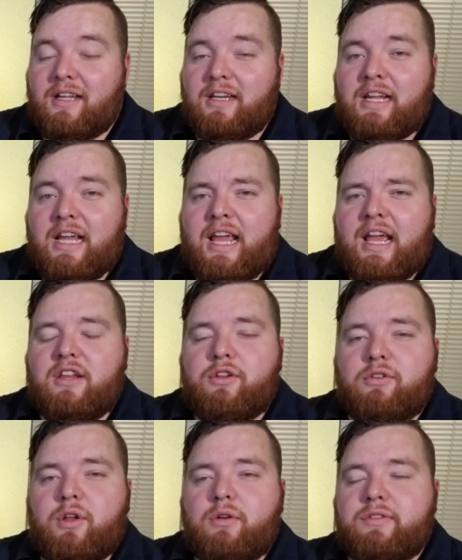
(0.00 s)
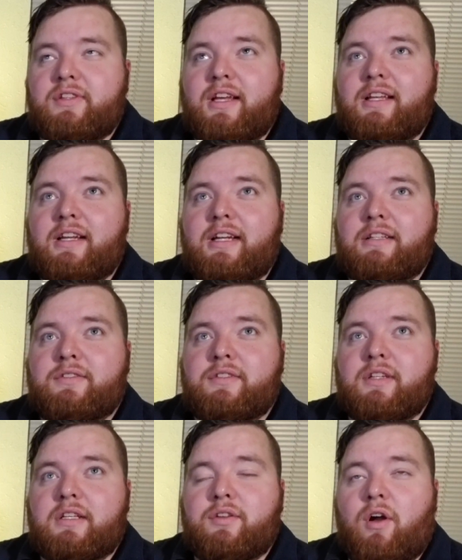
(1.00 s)
And you'll notice that
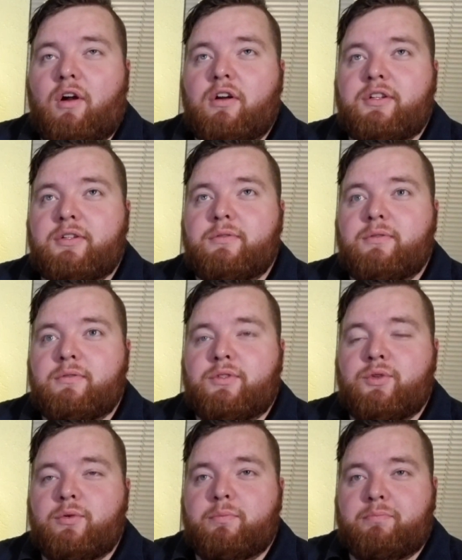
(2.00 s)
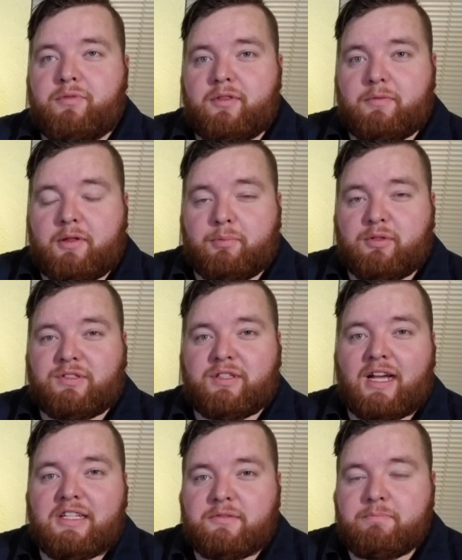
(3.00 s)
it's hard to do the
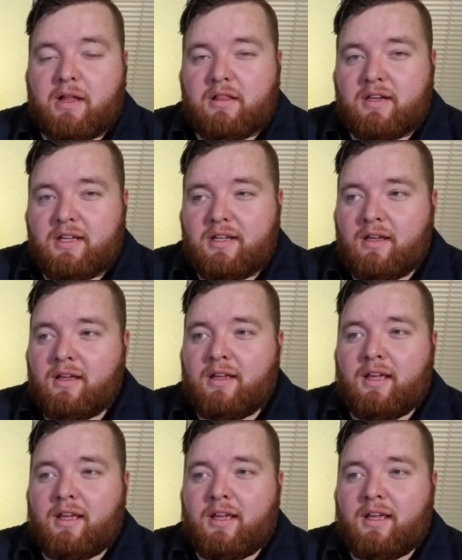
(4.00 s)
precise melody,